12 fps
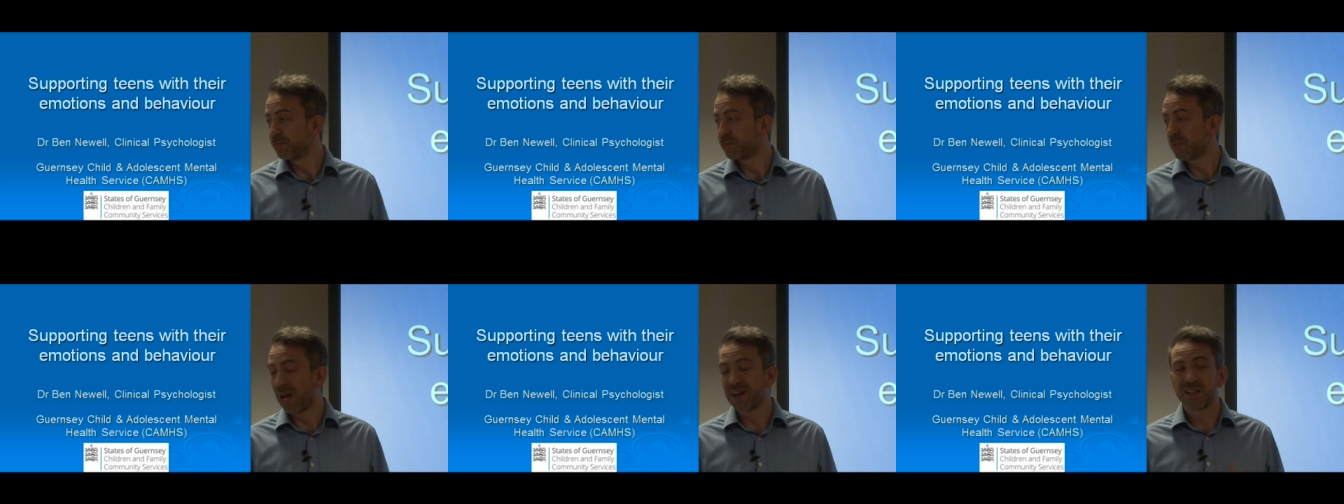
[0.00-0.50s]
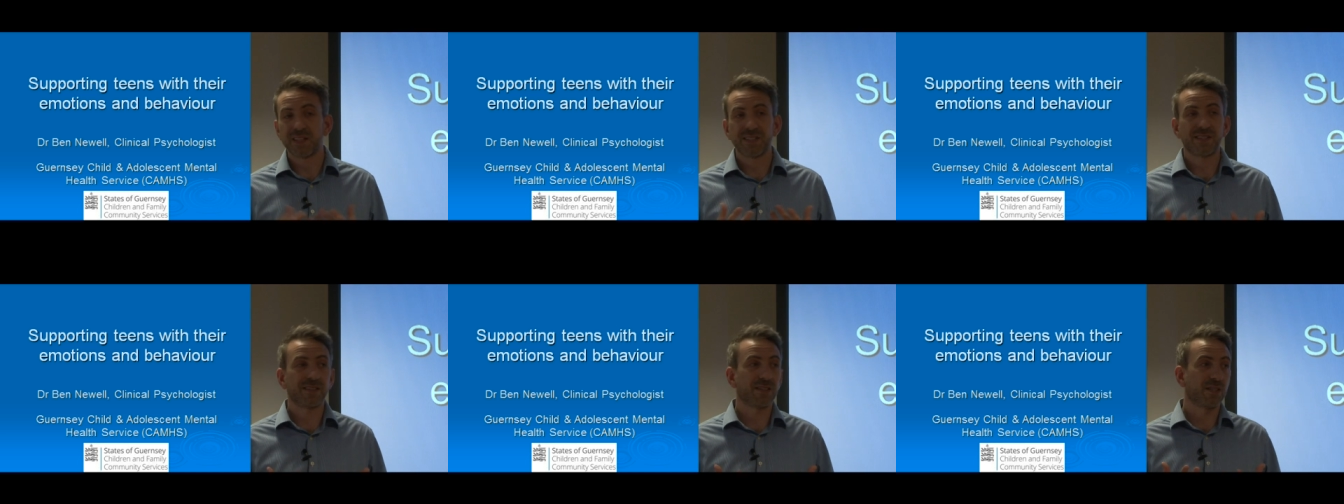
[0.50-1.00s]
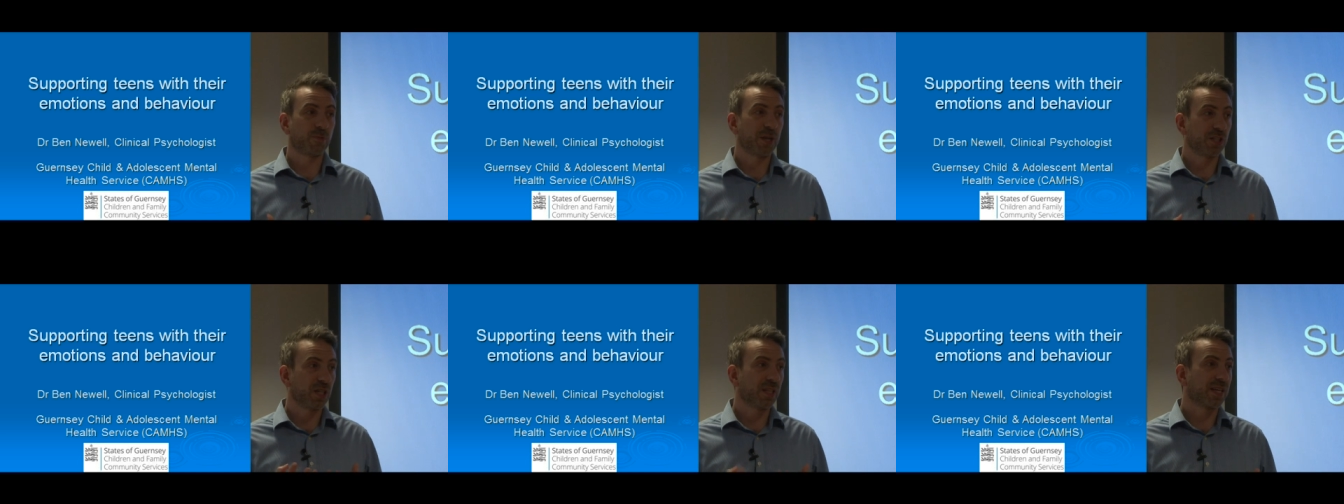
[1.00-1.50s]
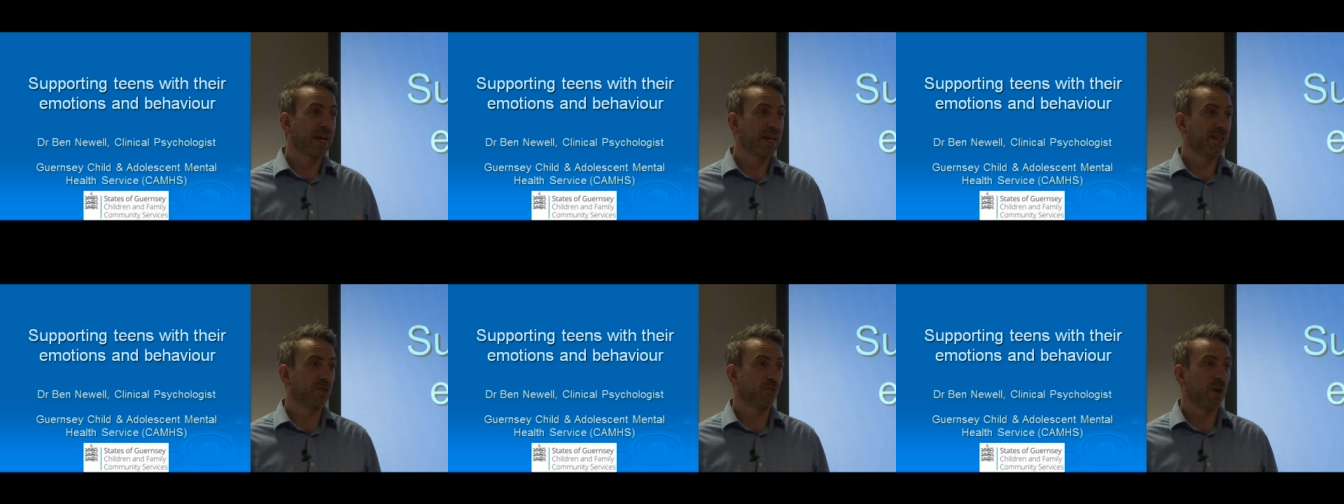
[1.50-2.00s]
And this is especially the
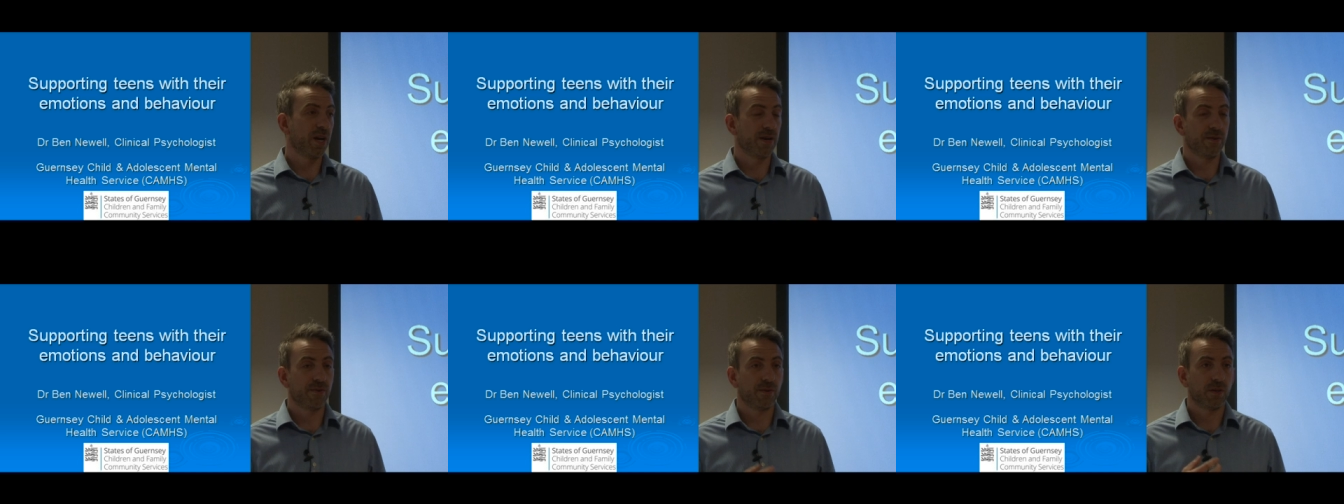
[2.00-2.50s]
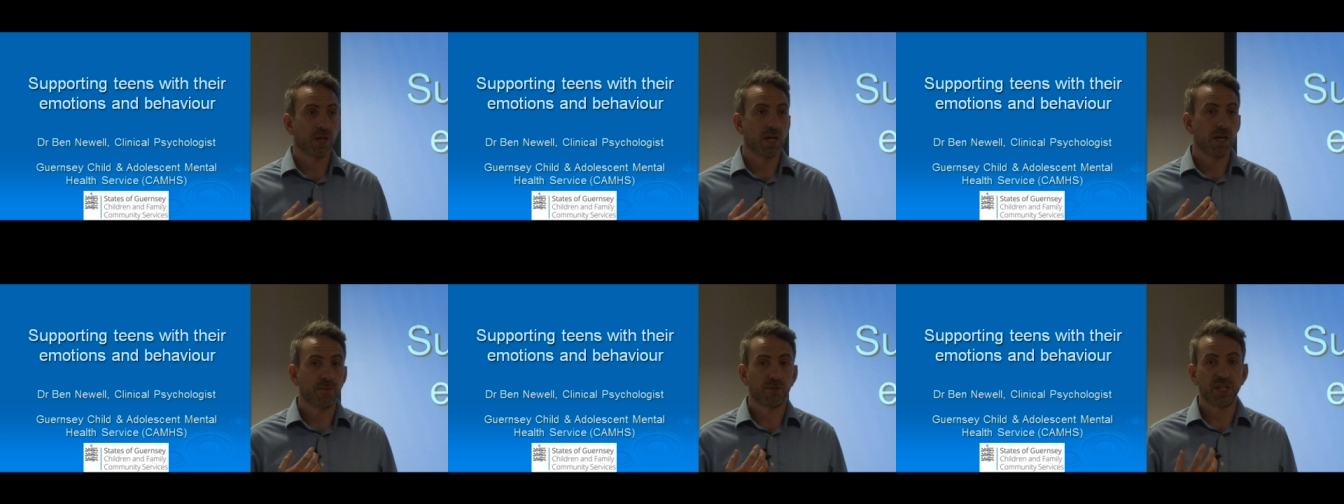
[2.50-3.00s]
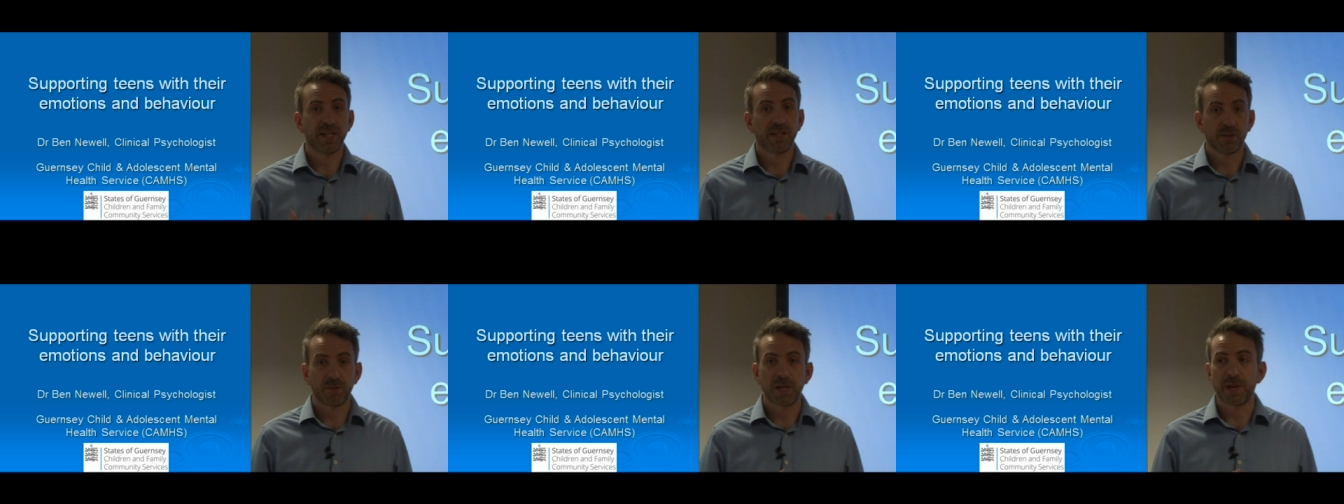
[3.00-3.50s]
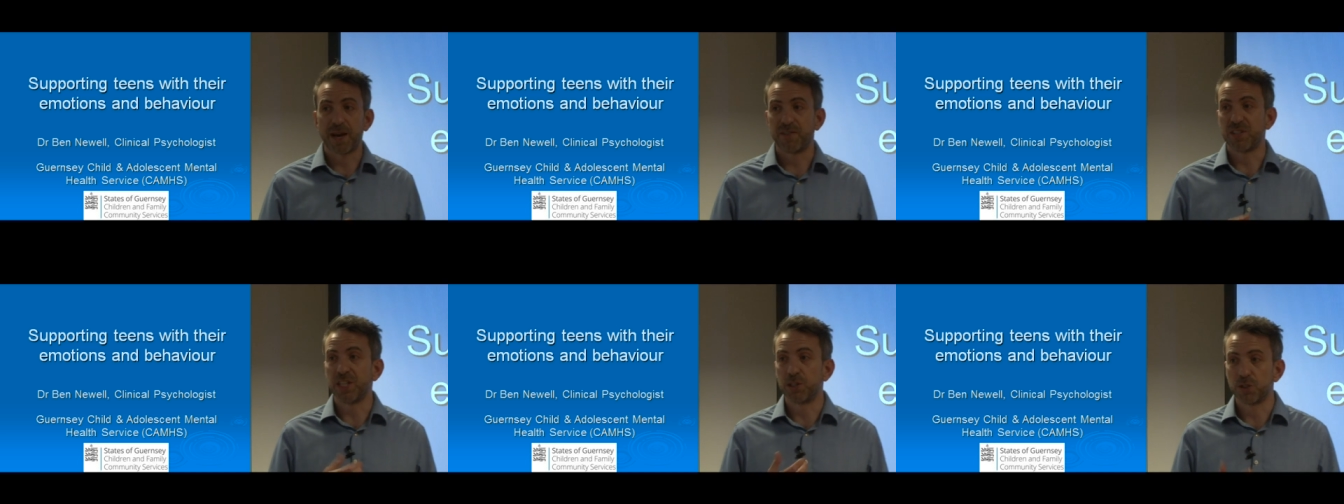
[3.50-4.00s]
case when teenagers maybe have
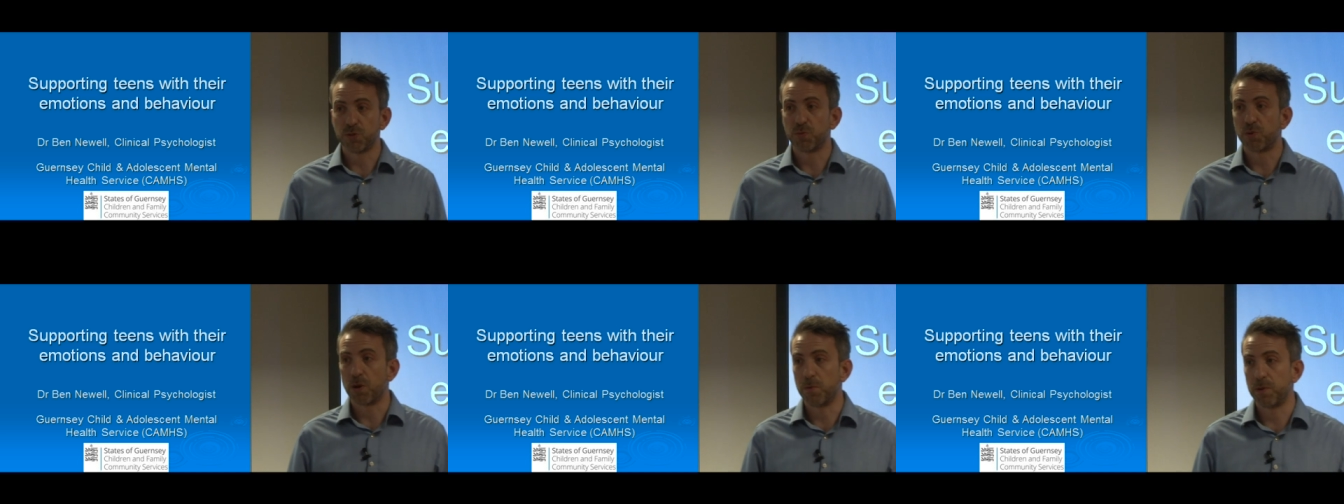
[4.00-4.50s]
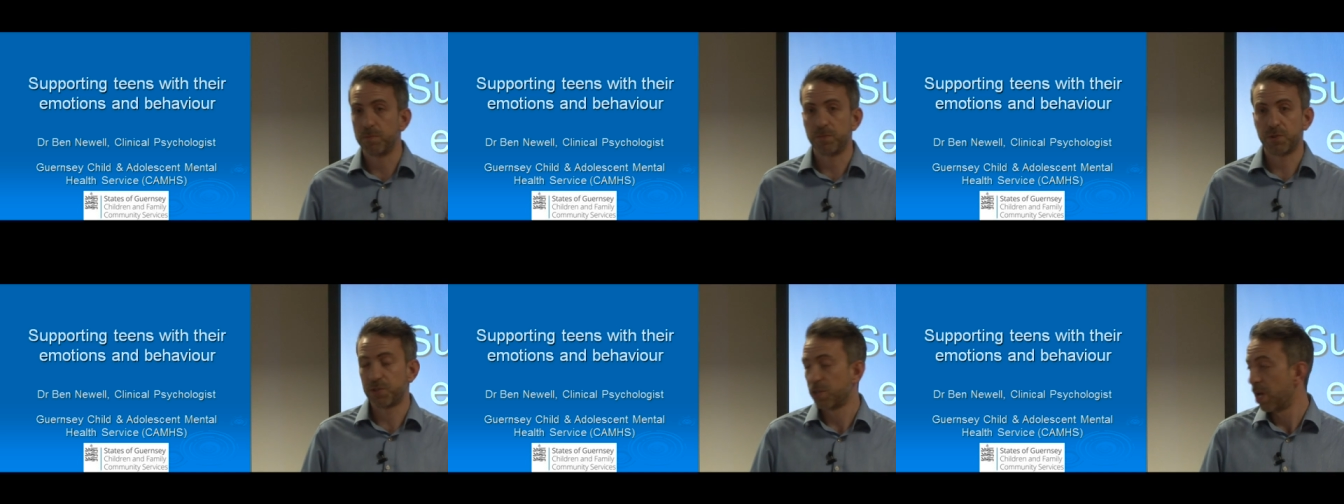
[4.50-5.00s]
additional problems